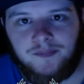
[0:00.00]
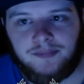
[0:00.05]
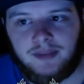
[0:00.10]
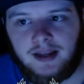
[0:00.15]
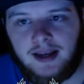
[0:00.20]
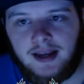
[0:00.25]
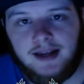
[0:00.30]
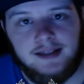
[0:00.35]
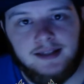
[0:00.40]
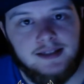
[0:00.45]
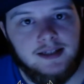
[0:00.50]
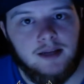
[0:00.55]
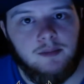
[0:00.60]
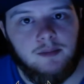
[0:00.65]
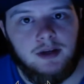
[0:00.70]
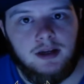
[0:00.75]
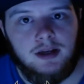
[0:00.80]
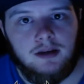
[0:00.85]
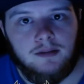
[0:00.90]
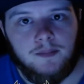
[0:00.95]
It's
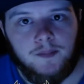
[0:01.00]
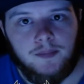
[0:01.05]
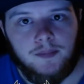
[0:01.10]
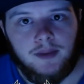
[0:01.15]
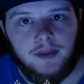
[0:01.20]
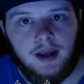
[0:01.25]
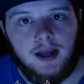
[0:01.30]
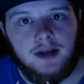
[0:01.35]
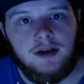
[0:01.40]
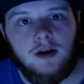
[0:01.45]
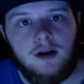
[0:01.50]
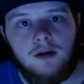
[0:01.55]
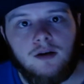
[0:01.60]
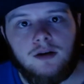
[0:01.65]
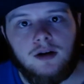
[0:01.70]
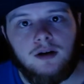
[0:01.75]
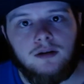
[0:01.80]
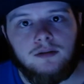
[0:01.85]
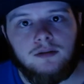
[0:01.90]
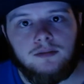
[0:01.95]
Timmy and
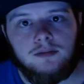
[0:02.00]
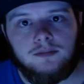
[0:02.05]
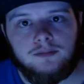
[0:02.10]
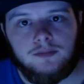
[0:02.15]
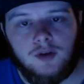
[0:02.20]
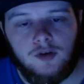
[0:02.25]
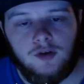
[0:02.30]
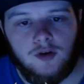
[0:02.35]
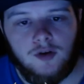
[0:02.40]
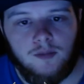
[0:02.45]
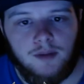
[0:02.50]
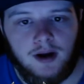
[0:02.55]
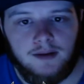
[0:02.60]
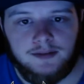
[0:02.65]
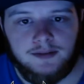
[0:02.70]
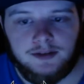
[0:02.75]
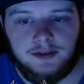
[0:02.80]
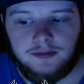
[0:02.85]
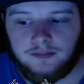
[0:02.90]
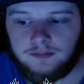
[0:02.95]
Noko. Noko
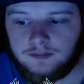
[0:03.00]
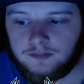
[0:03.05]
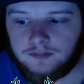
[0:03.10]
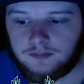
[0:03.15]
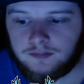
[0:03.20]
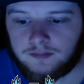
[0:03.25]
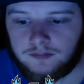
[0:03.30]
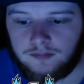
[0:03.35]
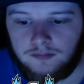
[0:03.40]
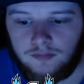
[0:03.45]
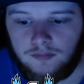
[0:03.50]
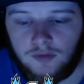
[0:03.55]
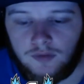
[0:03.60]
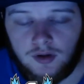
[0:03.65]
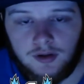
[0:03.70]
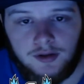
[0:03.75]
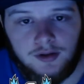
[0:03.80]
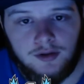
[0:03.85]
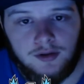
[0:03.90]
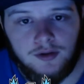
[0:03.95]
Puffs,
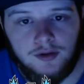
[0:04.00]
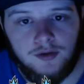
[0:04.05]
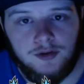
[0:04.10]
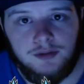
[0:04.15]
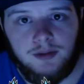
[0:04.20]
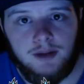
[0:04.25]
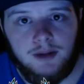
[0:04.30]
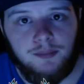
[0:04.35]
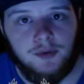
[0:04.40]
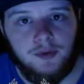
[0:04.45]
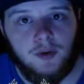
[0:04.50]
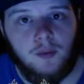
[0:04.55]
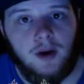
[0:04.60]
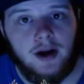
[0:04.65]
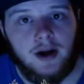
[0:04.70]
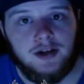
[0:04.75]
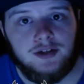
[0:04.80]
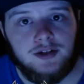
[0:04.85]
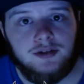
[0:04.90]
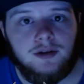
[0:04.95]
huge people to
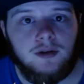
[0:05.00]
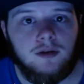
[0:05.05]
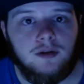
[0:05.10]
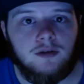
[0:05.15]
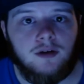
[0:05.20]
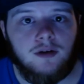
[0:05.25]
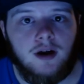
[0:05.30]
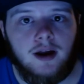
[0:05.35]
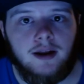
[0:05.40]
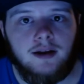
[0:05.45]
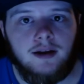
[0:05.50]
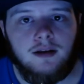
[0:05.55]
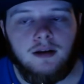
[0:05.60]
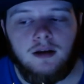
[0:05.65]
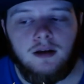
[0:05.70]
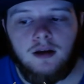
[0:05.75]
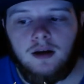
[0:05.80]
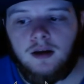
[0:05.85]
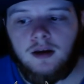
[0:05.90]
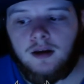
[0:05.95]
watch solo grind.
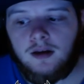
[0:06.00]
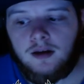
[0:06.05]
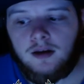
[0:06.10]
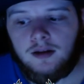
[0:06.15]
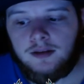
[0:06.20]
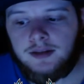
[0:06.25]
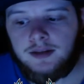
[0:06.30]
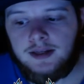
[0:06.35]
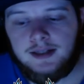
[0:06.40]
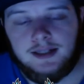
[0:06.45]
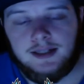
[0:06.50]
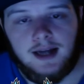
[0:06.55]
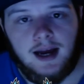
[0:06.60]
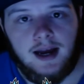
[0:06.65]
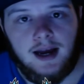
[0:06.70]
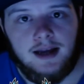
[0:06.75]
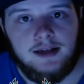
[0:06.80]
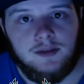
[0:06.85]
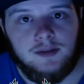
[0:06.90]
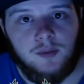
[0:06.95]
These
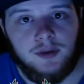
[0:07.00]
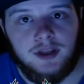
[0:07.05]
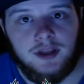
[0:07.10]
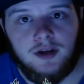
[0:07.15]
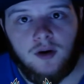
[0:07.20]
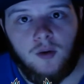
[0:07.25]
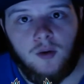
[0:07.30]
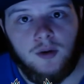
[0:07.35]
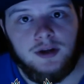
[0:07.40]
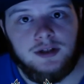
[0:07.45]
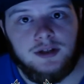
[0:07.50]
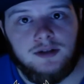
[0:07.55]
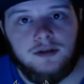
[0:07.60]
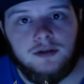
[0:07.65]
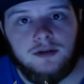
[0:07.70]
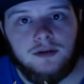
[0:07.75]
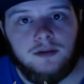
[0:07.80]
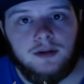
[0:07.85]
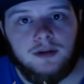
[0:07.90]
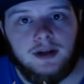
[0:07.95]
guys, what they always
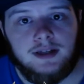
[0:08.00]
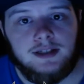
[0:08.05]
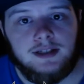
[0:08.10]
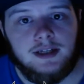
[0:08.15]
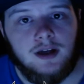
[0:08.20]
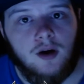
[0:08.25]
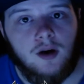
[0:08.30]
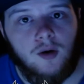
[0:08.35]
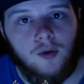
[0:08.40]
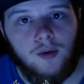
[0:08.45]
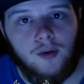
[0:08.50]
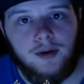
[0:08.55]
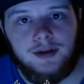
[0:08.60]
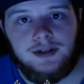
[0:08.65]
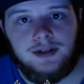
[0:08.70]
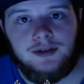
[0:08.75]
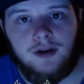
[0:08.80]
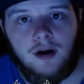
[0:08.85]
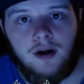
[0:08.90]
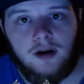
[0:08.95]
do is they
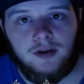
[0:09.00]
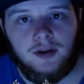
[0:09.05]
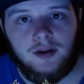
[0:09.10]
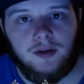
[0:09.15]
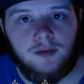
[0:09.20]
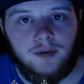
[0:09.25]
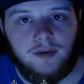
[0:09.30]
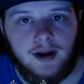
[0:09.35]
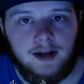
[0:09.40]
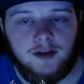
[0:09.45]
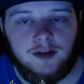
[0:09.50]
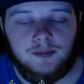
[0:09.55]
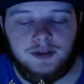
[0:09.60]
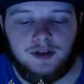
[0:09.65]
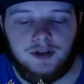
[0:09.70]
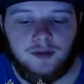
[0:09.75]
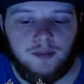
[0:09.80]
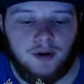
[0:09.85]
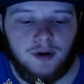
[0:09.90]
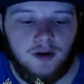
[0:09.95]
always talk to their randoms.
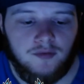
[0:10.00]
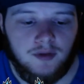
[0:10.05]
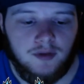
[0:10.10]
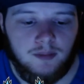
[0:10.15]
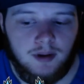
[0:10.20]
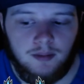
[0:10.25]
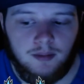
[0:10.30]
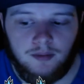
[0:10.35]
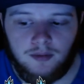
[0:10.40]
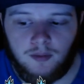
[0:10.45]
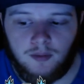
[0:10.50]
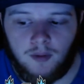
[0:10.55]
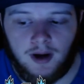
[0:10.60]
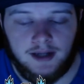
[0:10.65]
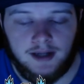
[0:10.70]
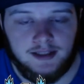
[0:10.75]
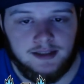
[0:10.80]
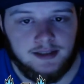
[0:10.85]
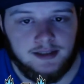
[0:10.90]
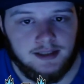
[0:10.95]
They're perfect people to
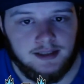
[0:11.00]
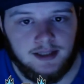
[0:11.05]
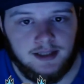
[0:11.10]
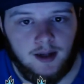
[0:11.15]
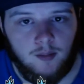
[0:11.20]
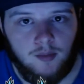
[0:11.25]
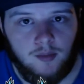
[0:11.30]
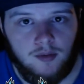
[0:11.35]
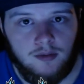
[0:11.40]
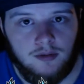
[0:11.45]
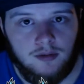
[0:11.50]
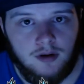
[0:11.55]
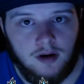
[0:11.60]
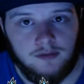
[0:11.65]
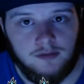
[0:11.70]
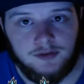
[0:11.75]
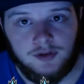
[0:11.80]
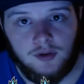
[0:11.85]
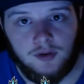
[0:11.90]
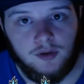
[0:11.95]
watch as an example
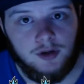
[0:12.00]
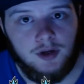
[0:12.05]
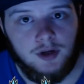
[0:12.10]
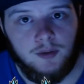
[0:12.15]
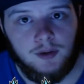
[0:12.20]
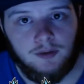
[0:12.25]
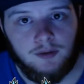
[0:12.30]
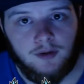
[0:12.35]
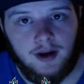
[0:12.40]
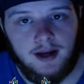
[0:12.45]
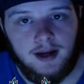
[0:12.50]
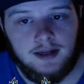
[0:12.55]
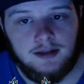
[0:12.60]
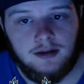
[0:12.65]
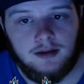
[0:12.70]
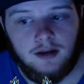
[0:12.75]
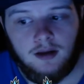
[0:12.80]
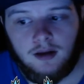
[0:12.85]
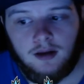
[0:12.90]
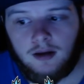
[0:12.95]
of solo queuing ranked.
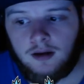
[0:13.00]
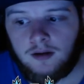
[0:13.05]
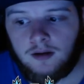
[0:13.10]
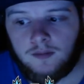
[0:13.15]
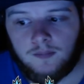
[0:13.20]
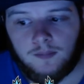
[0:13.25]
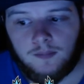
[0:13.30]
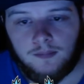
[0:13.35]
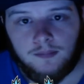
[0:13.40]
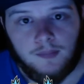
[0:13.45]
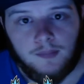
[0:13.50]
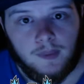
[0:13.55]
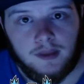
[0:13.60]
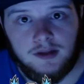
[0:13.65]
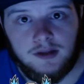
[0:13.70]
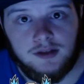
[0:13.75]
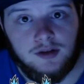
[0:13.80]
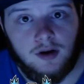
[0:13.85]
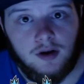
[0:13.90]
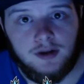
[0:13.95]

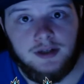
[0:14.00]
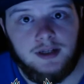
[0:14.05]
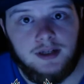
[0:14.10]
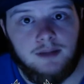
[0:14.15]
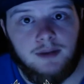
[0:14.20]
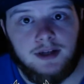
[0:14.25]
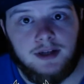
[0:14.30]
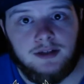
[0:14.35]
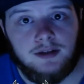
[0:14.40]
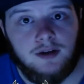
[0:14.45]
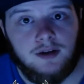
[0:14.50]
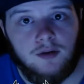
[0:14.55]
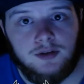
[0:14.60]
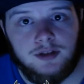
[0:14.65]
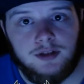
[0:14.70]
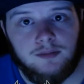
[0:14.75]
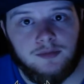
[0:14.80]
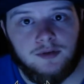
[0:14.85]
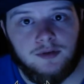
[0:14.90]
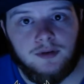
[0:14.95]
Just talk to your teammates, coach
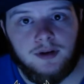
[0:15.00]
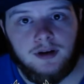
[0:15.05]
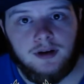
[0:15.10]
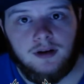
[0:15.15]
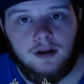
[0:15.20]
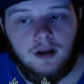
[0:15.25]
them through it.